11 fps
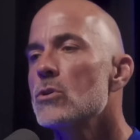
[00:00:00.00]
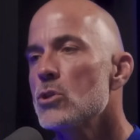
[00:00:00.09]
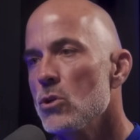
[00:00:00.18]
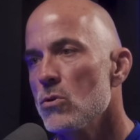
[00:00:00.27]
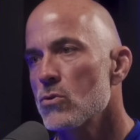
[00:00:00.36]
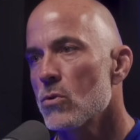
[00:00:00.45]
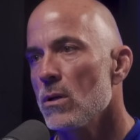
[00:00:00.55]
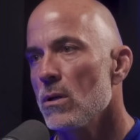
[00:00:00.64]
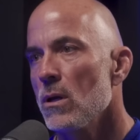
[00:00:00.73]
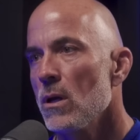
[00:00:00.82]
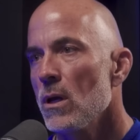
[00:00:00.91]
children?
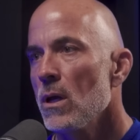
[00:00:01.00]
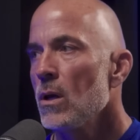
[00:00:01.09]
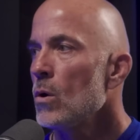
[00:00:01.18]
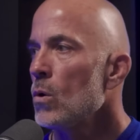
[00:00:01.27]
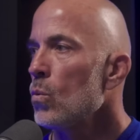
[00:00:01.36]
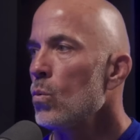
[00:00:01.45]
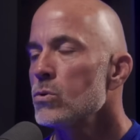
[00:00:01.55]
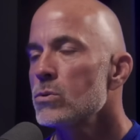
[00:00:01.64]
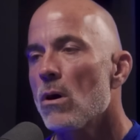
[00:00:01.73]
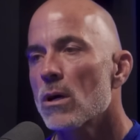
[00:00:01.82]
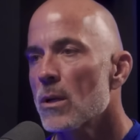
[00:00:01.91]
We'll
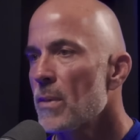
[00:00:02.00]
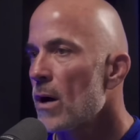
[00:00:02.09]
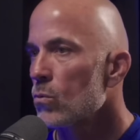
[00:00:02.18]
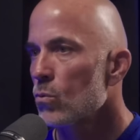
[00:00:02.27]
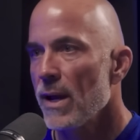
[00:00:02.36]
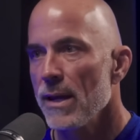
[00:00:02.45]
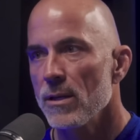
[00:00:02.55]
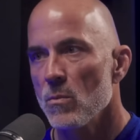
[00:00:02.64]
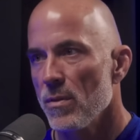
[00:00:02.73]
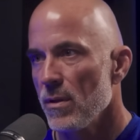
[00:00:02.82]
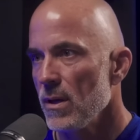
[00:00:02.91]
talk about
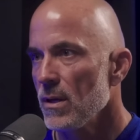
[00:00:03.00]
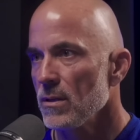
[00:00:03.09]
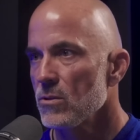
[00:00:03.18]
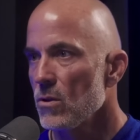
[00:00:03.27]
random things.